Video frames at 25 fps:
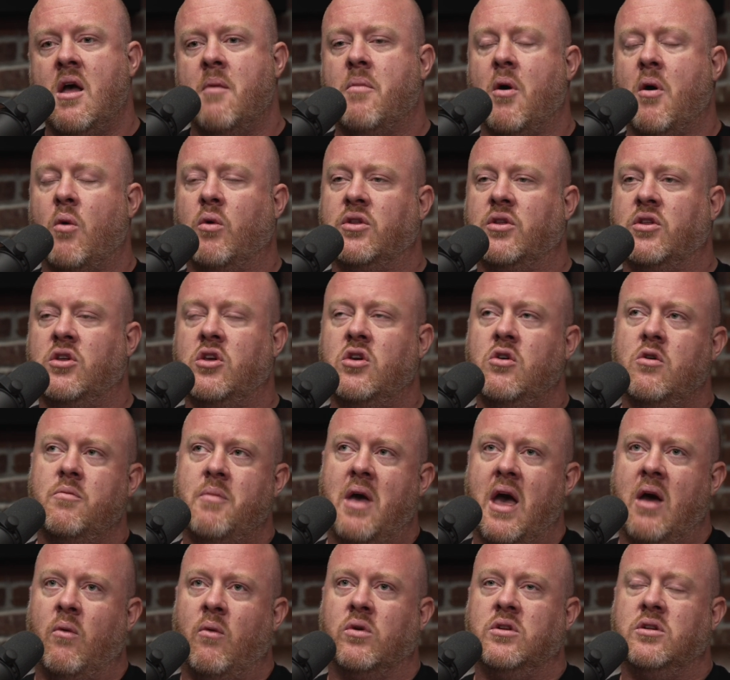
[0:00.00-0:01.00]
But with you,
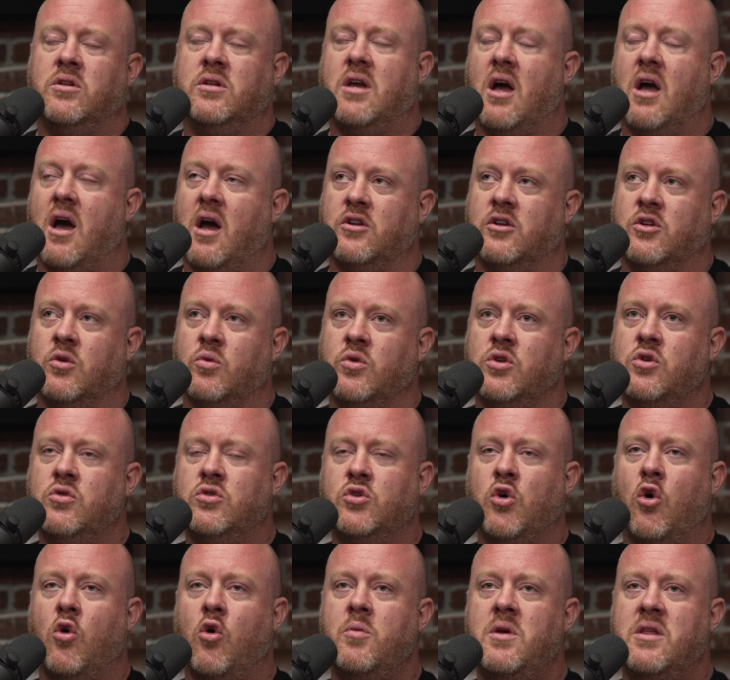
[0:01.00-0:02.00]
man, when you
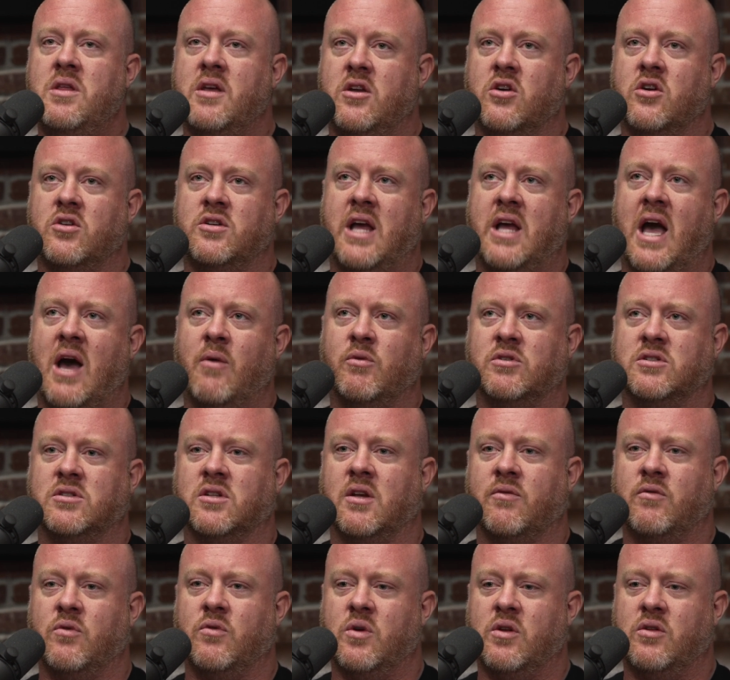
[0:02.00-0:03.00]
told me that your dad was
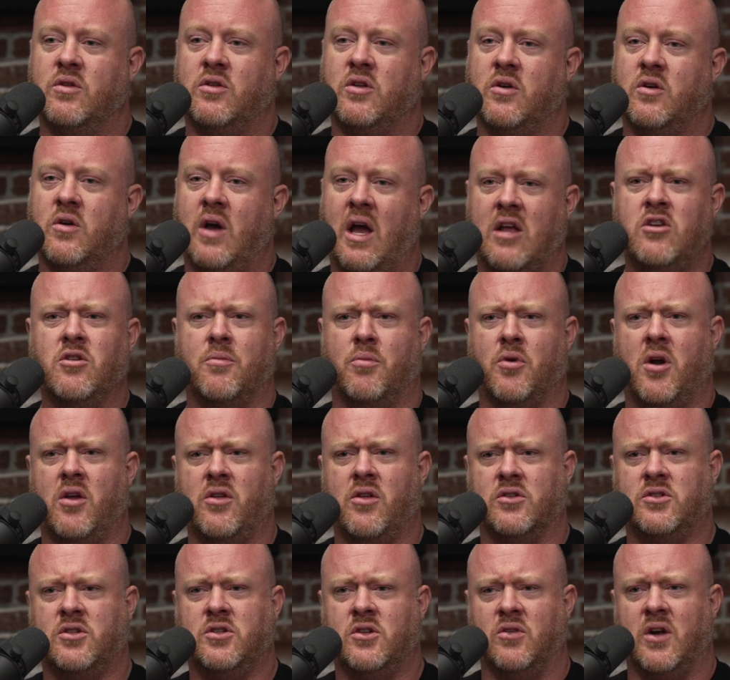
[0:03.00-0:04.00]
living with you and your brother too,